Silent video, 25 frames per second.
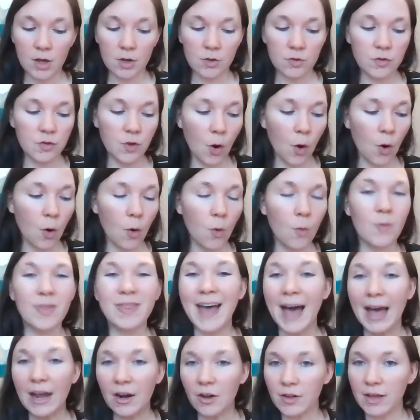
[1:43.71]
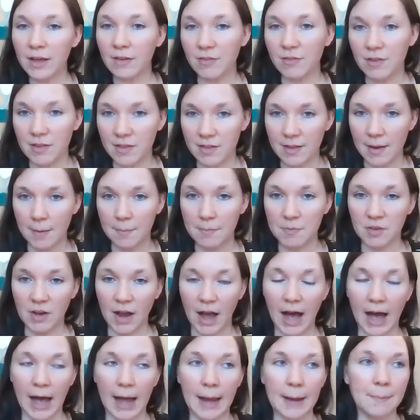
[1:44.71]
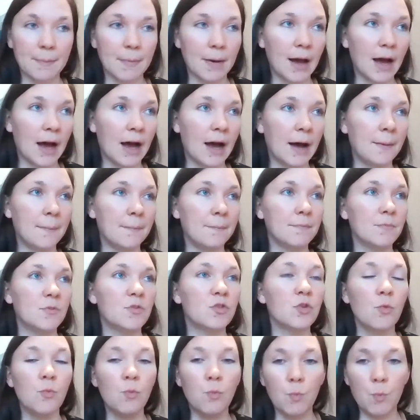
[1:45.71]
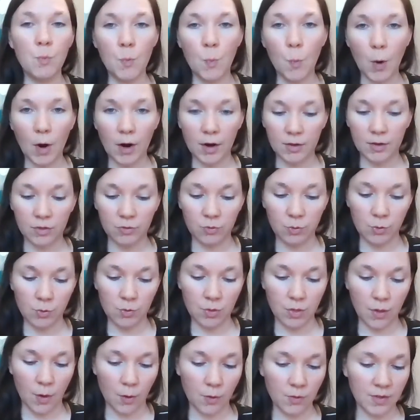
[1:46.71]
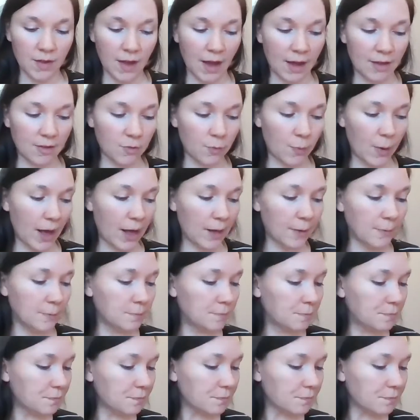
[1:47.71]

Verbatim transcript: So that'll give us some time um, to work through those as well.